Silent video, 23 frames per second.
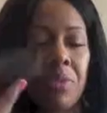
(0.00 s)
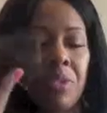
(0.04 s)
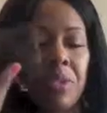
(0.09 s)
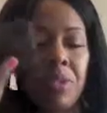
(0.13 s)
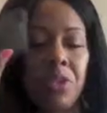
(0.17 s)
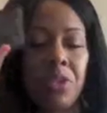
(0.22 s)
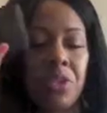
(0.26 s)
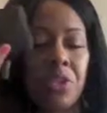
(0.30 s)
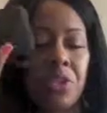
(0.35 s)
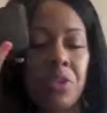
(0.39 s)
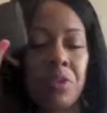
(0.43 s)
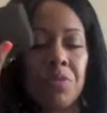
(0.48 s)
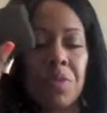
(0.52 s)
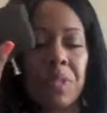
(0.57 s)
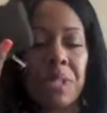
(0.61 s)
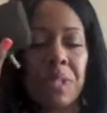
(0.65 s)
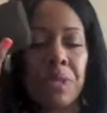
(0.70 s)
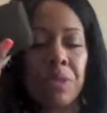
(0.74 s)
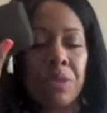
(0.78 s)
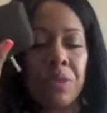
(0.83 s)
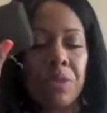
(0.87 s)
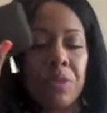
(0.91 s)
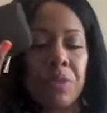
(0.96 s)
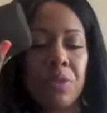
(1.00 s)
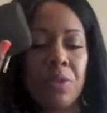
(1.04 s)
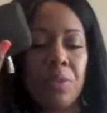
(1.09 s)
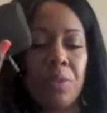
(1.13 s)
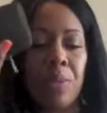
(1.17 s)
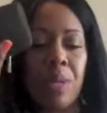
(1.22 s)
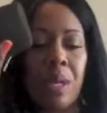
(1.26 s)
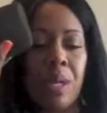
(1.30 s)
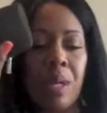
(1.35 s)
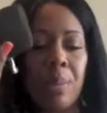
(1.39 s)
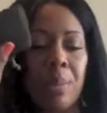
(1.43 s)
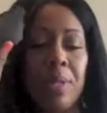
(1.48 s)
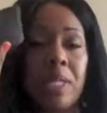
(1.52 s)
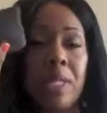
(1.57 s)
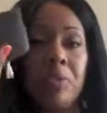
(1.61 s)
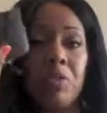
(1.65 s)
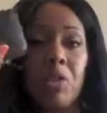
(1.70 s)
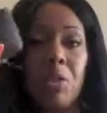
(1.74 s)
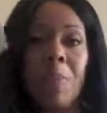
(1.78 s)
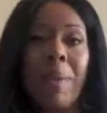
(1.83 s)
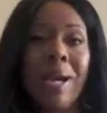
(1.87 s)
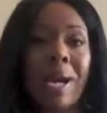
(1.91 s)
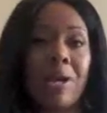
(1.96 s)
just the regular
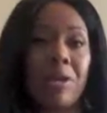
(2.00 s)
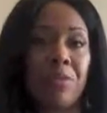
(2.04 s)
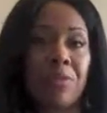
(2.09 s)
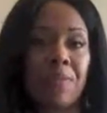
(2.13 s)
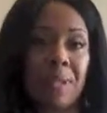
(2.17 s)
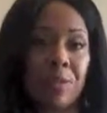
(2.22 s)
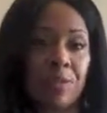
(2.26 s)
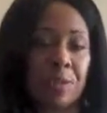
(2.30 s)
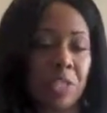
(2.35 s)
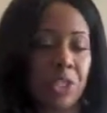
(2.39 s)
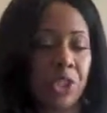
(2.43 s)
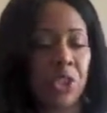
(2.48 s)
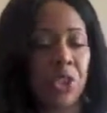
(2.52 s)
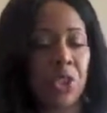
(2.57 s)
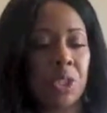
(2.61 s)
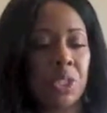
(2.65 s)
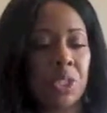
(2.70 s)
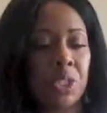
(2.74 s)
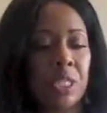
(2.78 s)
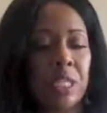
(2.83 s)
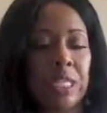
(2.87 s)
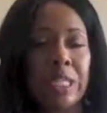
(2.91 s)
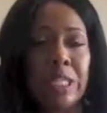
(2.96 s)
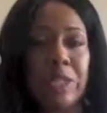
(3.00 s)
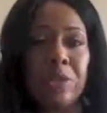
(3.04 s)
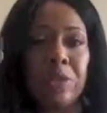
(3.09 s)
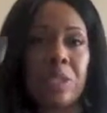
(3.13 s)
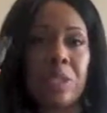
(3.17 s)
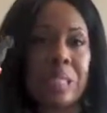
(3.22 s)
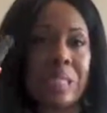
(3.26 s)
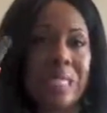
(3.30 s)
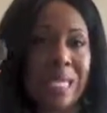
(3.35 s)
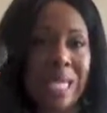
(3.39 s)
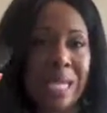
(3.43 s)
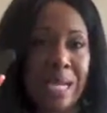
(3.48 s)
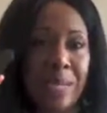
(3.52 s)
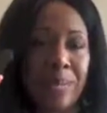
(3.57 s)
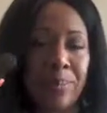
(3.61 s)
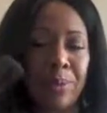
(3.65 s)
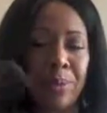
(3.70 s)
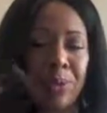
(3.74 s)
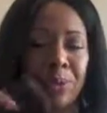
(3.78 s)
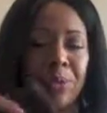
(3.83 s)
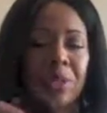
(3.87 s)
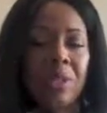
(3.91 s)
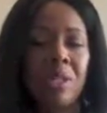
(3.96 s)
minimal powder foundation. This here is an
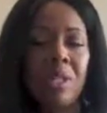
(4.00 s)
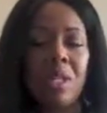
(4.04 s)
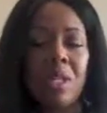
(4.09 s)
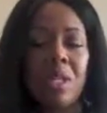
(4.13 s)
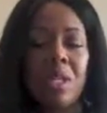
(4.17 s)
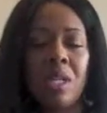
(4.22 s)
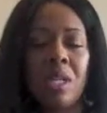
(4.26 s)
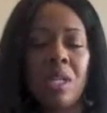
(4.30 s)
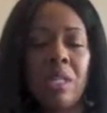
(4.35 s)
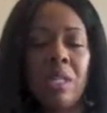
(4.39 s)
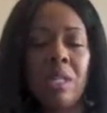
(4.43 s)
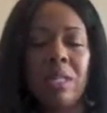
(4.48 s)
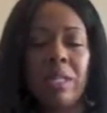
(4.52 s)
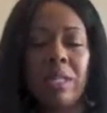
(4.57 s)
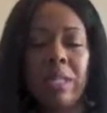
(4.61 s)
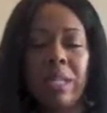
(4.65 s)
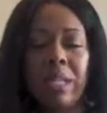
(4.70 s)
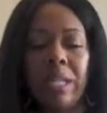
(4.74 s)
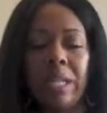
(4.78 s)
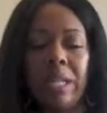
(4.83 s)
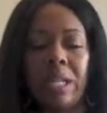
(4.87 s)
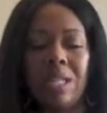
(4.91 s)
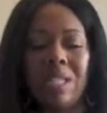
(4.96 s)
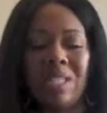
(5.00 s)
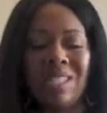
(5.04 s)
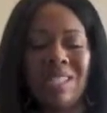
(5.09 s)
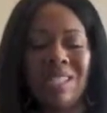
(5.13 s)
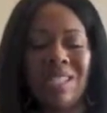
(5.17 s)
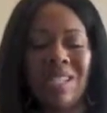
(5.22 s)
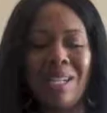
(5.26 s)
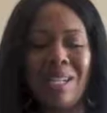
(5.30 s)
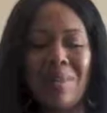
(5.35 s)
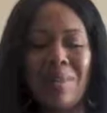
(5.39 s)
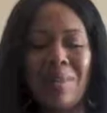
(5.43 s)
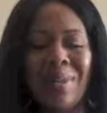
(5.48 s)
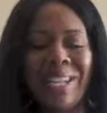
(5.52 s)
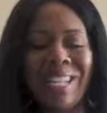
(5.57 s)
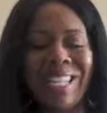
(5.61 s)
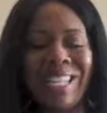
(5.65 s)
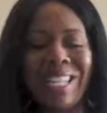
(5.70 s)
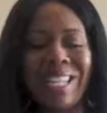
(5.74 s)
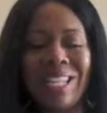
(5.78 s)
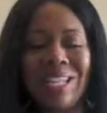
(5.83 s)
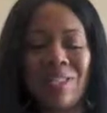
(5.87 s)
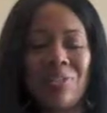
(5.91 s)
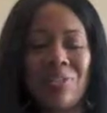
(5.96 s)
amber, and I
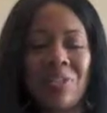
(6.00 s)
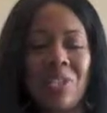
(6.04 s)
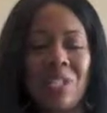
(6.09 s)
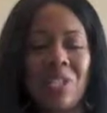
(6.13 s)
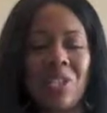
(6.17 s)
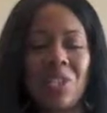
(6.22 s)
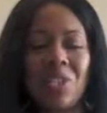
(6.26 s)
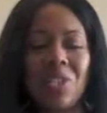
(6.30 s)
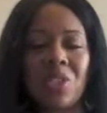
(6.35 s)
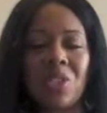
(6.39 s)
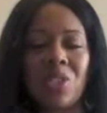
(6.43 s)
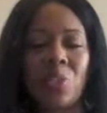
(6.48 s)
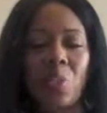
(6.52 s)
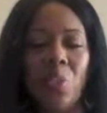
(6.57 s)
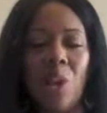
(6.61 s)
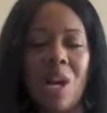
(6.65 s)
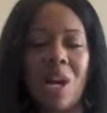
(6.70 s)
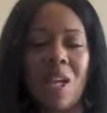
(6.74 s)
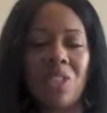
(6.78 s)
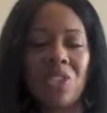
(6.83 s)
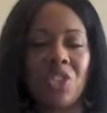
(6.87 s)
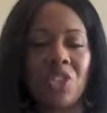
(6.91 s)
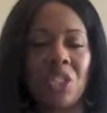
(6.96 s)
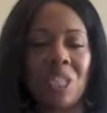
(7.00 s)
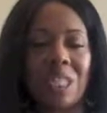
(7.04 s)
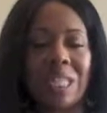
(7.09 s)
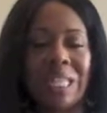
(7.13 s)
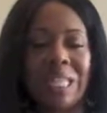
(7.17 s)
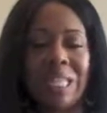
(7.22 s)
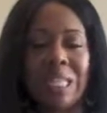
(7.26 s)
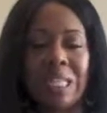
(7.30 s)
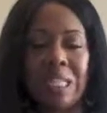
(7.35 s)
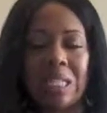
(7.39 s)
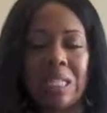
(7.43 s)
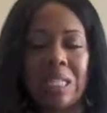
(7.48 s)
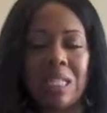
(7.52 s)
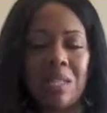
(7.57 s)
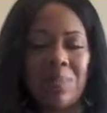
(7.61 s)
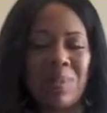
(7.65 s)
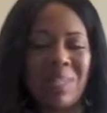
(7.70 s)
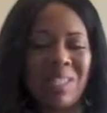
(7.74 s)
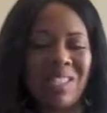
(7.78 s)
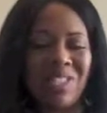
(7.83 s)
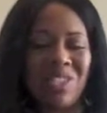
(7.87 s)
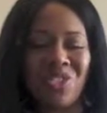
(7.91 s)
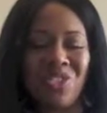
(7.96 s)
can't really swatch this
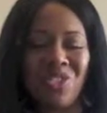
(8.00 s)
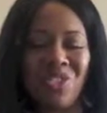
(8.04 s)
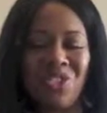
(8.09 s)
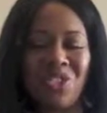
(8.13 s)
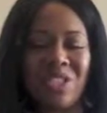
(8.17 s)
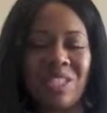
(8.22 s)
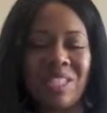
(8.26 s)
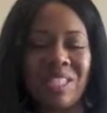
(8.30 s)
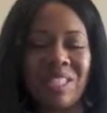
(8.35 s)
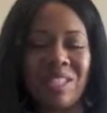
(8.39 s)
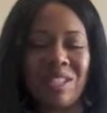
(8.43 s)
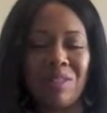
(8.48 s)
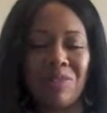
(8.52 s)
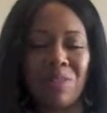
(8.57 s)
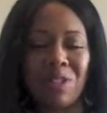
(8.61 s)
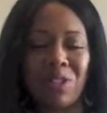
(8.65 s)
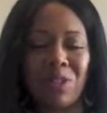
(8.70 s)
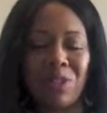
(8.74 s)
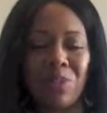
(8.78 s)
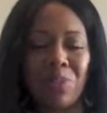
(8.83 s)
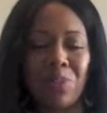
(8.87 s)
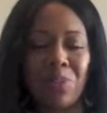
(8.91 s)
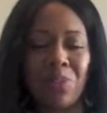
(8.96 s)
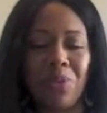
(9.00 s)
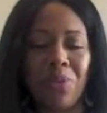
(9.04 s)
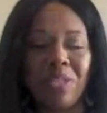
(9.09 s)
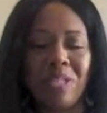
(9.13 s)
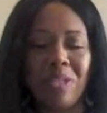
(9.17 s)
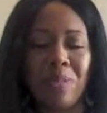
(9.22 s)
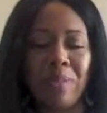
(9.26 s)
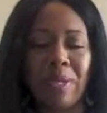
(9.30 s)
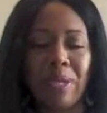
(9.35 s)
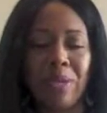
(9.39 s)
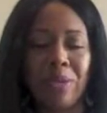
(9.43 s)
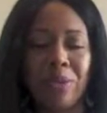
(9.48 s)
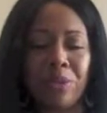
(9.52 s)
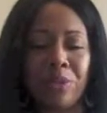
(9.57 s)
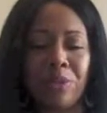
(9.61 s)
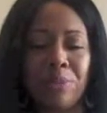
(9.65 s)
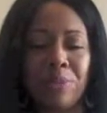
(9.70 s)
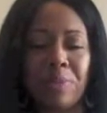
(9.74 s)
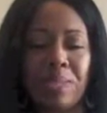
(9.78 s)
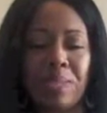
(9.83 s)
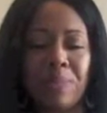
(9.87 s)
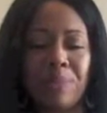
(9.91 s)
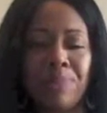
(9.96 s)
because it's just like a regular pressed powder,
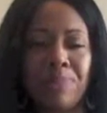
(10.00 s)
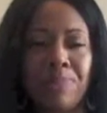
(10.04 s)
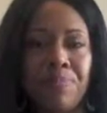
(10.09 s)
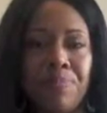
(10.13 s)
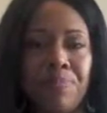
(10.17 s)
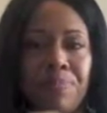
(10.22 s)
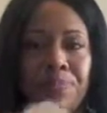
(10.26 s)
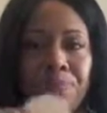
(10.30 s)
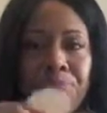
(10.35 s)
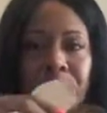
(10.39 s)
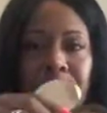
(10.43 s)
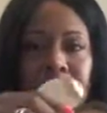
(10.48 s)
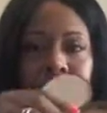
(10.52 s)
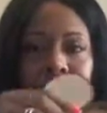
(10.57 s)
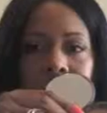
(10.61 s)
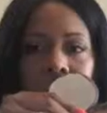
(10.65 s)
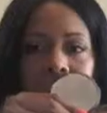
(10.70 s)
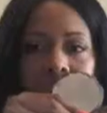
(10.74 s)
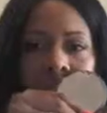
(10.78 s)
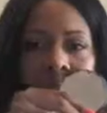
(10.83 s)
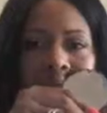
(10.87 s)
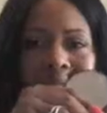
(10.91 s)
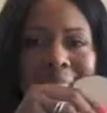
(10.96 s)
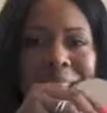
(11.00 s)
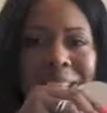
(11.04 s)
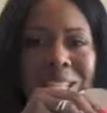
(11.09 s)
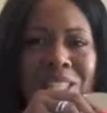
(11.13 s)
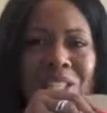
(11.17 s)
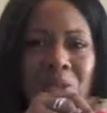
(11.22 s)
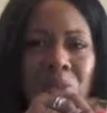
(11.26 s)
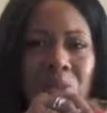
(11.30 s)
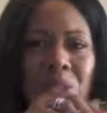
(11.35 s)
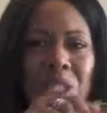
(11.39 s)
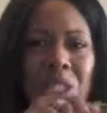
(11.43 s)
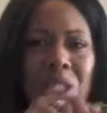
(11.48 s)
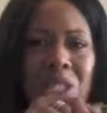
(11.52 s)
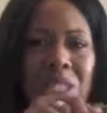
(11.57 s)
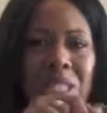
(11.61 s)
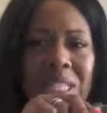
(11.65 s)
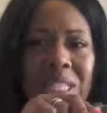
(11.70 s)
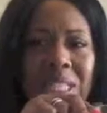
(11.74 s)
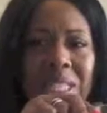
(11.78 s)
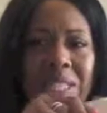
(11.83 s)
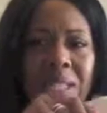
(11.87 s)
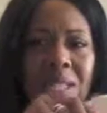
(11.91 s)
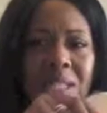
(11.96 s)
but that's what it looks
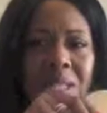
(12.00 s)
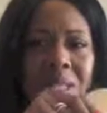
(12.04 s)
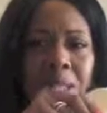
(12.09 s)
like.